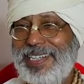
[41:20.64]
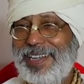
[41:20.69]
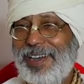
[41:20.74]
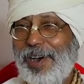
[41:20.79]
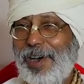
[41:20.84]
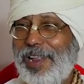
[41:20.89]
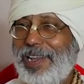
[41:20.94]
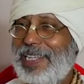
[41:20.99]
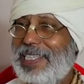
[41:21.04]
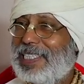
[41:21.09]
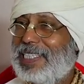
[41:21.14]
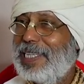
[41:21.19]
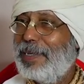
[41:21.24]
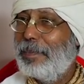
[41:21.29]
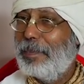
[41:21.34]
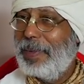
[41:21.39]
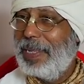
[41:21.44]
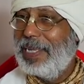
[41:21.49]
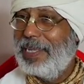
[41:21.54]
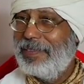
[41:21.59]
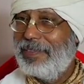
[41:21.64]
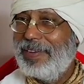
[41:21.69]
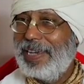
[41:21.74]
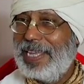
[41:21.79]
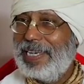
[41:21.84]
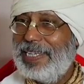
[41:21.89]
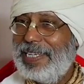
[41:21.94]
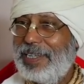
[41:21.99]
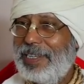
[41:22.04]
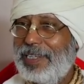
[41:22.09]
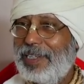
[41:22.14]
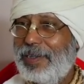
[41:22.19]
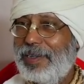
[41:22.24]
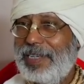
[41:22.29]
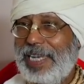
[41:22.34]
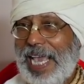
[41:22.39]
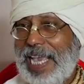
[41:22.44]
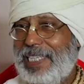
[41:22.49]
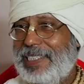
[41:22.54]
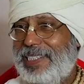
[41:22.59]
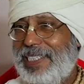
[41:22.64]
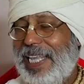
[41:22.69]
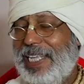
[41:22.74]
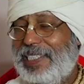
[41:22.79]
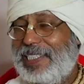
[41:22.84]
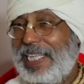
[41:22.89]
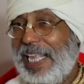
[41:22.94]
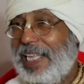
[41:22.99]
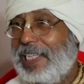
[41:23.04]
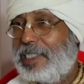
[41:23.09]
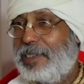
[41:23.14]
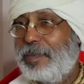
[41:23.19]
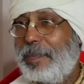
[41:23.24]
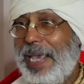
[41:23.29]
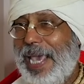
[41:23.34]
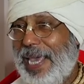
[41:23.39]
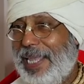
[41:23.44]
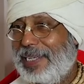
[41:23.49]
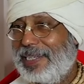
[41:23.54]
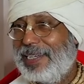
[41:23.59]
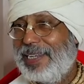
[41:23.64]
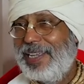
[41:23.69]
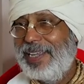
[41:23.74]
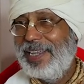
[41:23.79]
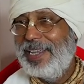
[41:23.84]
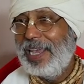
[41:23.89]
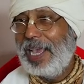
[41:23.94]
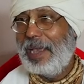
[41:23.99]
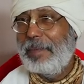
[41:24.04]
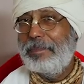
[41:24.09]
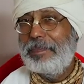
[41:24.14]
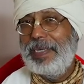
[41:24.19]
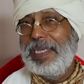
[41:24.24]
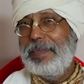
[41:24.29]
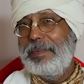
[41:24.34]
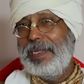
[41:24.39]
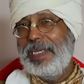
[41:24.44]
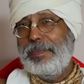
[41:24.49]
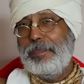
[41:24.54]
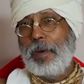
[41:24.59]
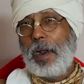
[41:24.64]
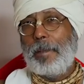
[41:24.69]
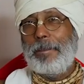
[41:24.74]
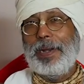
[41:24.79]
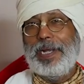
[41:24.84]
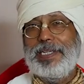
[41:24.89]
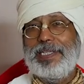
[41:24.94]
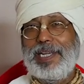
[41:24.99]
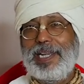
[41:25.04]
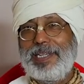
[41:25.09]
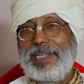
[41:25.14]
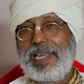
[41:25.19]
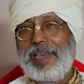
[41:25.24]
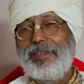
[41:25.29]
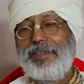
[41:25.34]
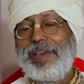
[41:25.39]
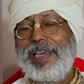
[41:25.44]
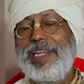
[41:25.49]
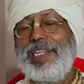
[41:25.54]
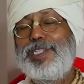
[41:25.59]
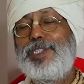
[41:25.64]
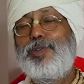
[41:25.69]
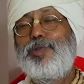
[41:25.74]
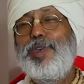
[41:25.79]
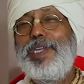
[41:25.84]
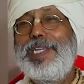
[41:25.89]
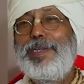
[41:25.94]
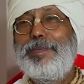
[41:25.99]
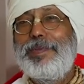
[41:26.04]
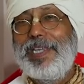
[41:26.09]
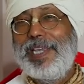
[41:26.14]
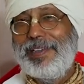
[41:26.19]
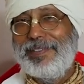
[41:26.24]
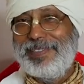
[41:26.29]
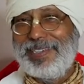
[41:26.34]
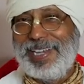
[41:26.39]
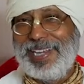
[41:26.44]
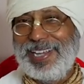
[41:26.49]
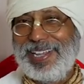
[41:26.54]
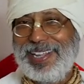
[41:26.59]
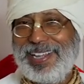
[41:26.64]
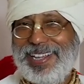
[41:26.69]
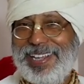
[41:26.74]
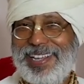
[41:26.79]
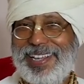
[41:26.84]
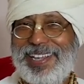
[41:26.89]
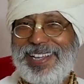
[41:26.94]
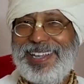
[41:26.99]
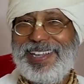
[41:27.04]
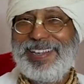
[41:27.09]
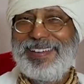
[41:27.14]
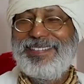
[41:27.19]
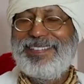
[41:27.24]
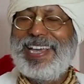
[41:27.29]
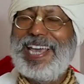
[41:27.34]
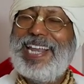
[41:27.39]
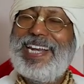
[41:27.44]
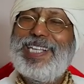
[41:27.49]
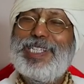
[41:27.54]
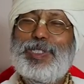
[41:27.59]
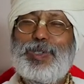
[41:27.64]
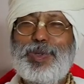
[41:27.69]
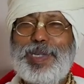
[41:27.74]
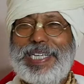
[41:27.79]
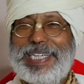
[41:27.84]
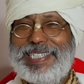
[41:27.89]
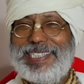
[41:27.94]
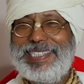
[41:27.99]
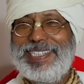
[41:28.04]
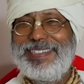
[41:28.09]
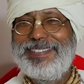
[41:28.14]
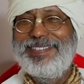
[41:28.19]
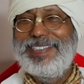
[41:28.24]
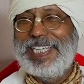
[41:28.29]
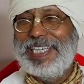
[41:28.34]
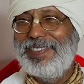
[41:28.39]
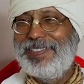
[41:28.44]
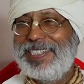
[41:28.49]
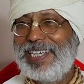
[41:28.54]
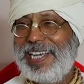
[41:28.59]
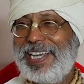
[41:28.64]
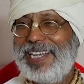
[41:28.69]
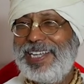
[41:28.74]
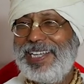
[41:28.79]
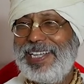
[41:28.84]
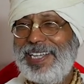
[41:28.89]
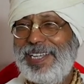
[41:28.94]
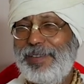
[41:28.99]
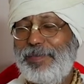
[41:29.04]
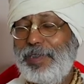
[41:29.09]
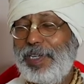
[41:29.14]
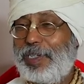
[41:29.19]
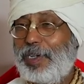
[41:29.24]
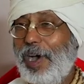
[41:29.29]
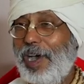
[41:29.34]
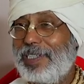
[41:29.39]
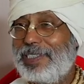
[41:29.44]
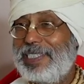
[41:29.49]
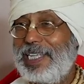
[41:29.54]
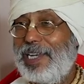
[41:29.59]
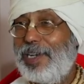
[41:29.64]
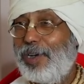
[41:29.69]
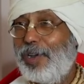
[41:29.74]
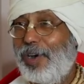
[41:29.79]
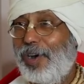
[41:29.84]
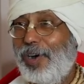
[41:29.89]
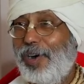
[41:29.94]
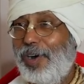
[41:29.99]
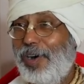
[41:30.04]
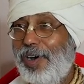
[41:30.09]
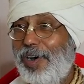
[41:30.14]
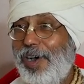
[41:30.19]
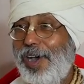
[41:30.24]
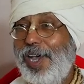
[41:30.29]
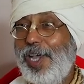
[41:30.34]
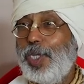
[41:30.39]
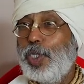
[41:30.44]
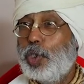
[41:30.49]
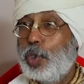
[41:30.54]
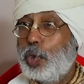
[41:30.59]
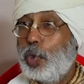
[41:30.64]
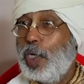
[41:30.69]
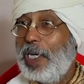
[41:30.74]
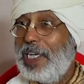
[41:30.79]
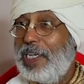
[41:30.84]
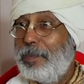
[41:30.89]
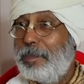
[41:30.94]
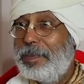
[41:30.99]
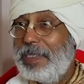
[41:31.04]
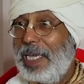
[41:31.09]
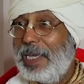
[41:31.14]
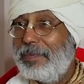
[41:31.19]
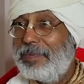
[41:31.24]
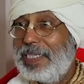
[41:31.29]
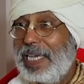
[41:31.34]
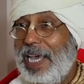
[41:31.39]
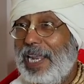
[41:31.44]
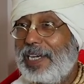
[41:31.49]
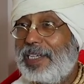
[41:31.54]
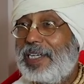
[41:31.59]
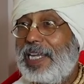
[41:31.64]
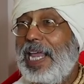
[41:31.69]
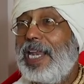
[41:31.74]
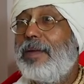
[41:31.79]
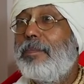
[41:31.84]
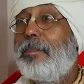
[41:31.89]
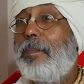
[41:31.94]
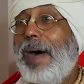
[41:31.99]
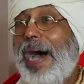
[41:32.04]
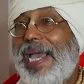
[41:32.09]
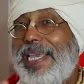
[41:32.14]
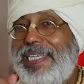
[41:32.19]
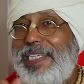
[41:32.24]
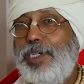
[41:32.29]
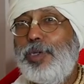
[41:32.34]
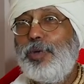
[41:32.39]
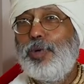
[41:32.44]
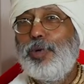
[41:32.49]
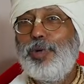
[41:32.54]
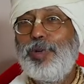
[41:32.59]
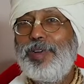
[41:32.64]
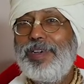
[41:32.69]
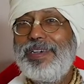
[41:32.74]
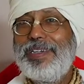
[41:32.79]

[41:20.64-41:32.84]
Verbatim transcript: Only simply very nice, nice salesman and big, big proprietor, they are very sweet behavior. Very sweet behavior. Because they know sweet behavior can buy you.